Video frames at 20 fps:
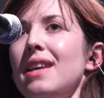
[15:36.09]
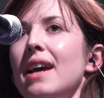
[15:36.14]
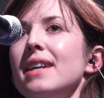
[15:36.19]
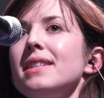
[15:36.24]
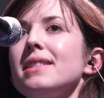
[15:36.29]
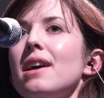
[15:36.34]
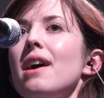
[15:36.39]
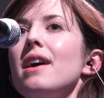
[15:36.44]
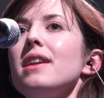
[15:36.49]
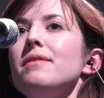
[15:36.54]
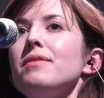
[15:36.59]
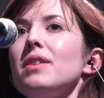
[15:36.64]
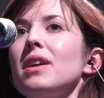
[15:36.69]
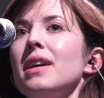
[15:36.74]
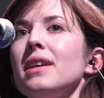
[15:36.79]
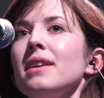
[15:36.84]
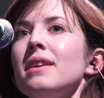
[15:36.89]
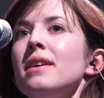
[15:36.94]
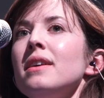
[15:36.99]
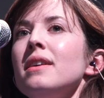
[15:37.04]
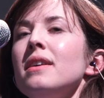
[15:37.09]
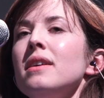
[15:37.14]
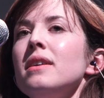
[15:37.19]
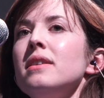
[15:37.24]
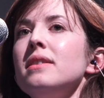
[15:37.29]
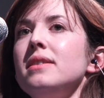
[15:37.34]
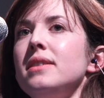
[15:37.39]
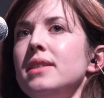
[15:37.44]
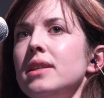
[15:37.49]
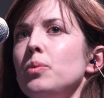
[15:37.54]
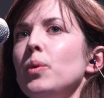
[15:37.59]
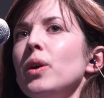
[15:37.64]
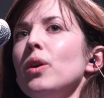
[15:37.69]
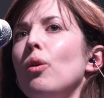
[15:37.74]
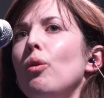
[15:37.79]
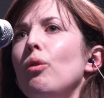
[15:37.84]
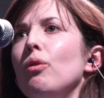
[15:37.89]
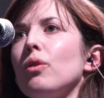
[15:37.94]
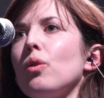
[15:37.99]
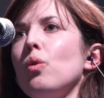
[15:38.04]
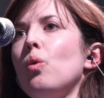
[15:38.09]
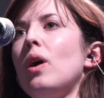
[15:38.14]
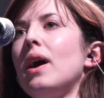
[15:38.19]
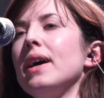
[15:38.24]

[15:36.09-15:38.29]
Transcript: It's kind of like, did we all